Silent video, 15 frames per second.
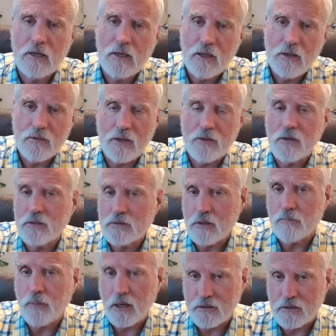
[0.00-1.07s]
then there's the
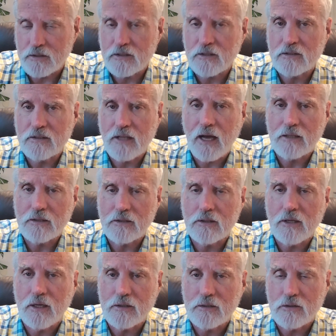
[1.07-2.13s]
partition statute,
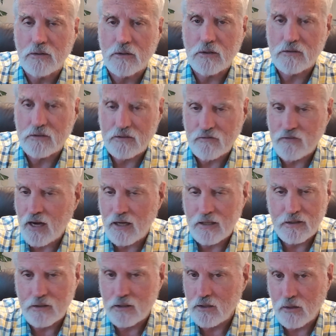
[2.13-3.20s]
and you can file
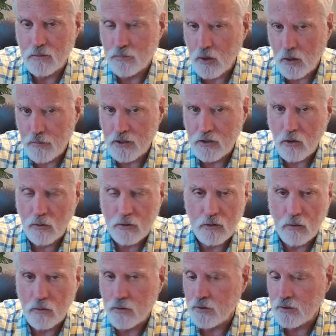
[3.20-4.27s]
in either probate court
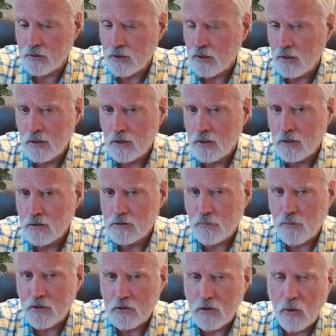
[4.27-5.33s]
or the
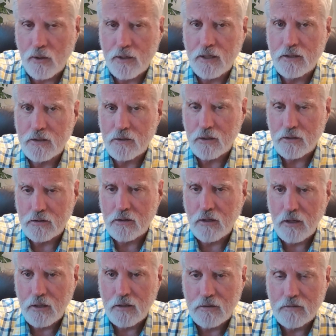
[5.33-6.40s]
Superior Court, and you can
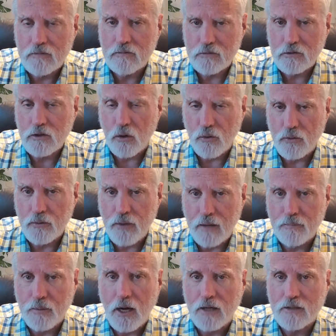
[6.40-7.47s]
go through
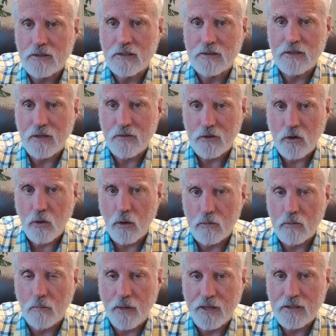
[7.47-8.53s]
that process, and the court
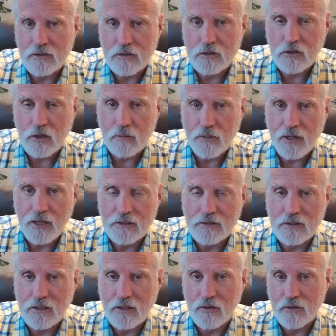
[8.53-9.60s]
will make a
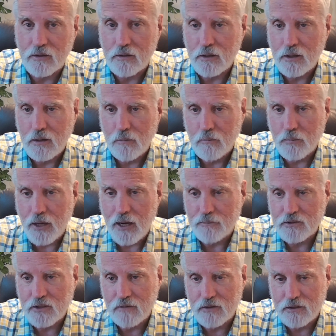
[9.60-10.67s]
determination, either
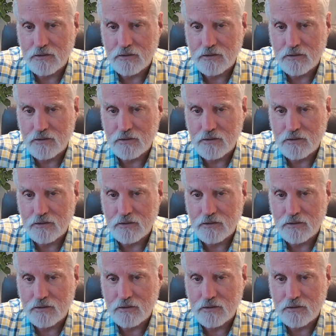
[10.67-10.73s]
perhaps giving